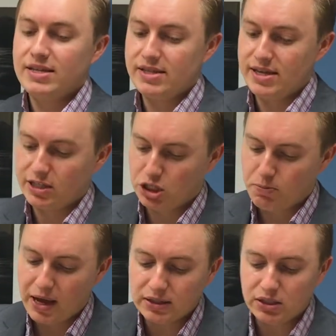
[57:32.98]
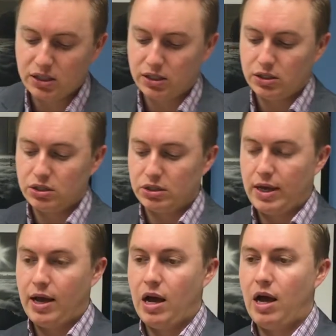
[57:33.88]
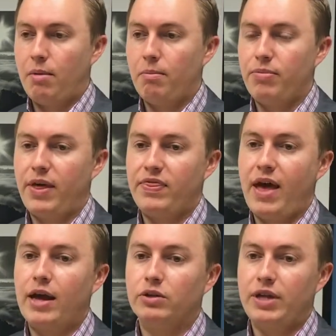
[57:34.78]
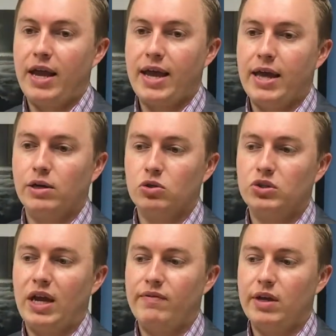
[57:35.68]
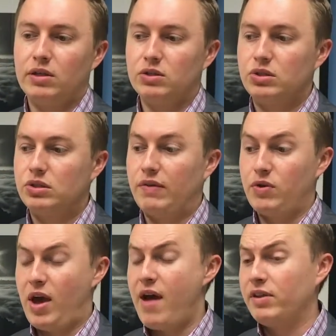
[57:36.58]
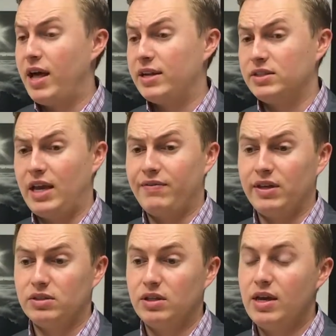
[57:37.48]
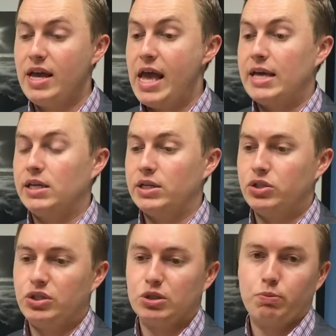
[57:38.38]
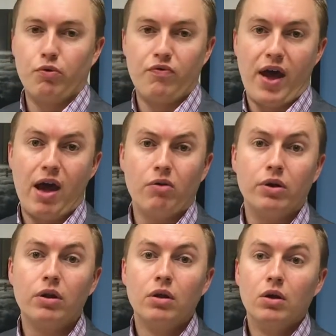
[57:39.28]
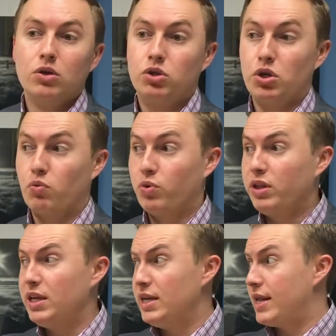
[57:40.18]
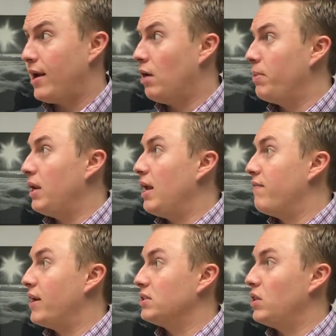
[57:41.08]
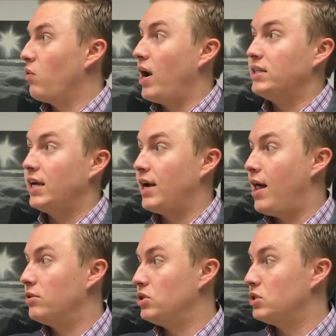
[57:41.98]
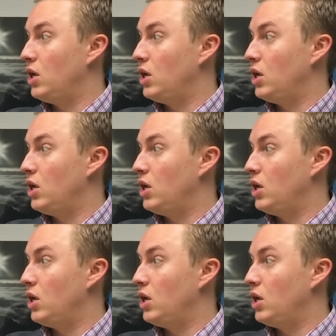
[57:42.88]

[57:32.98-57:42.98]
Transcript: The expenses that'll take out of your savings, if you have a lot of savings, is just profound. So you really need to help and invest in the right technologies.